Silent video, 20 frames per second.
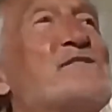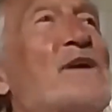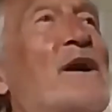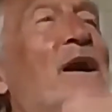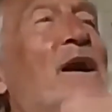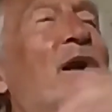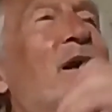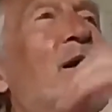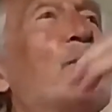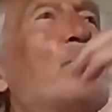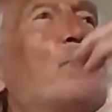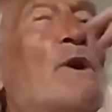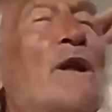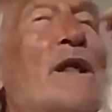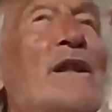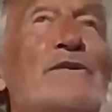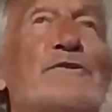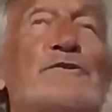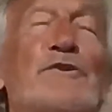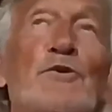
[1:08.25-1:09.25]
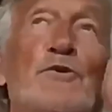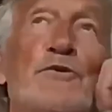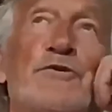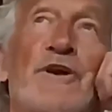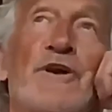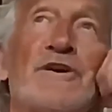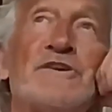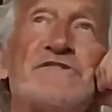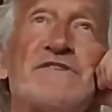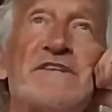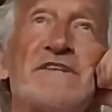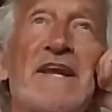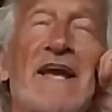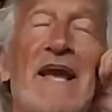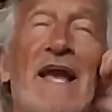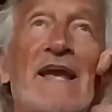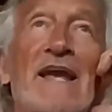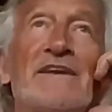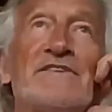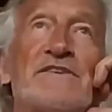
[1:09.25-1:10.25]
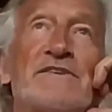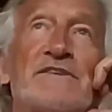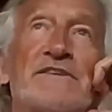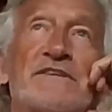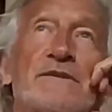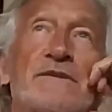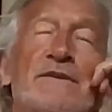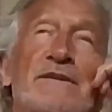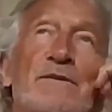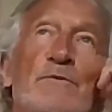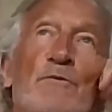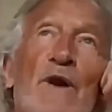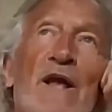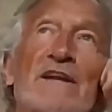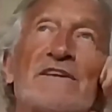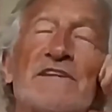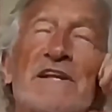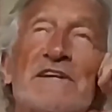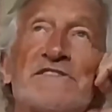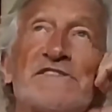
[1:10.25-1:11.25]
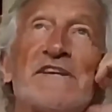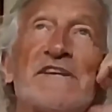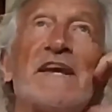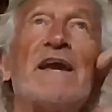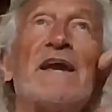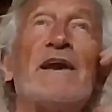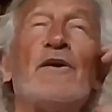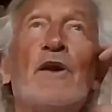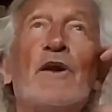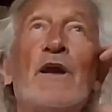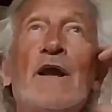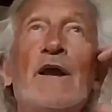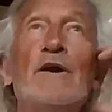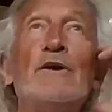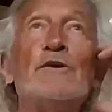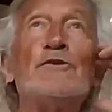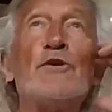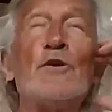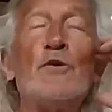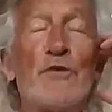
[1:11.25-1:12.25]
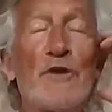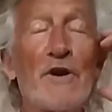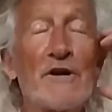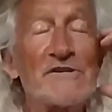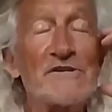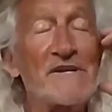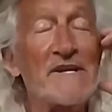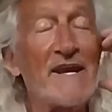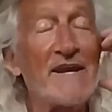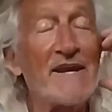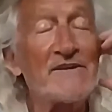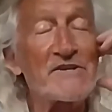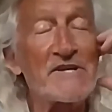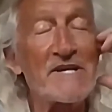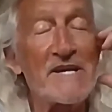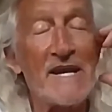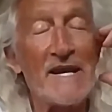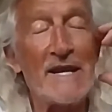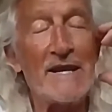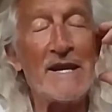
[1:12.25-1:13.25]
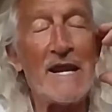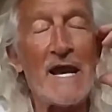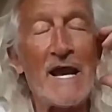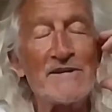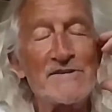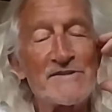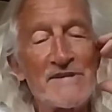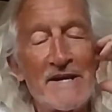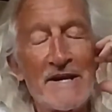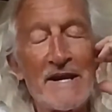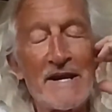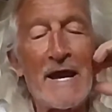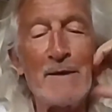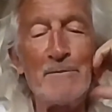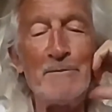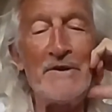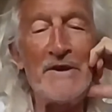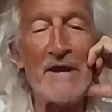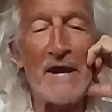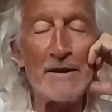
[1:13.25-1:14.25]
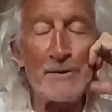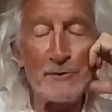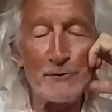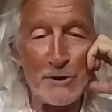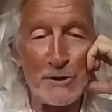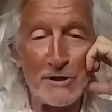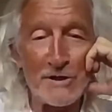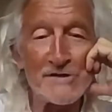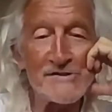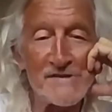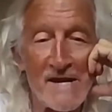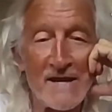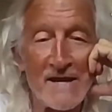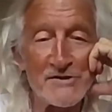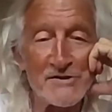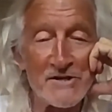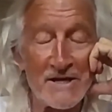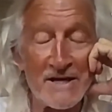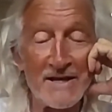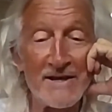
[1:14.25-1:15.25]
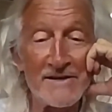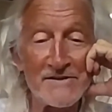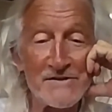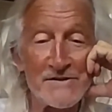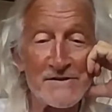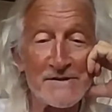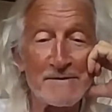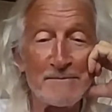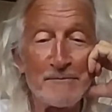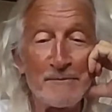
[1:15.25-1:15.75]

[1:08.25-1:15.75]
Well, 2008. Well, let's see here. 2018, I said, I'm done with Los Angeles.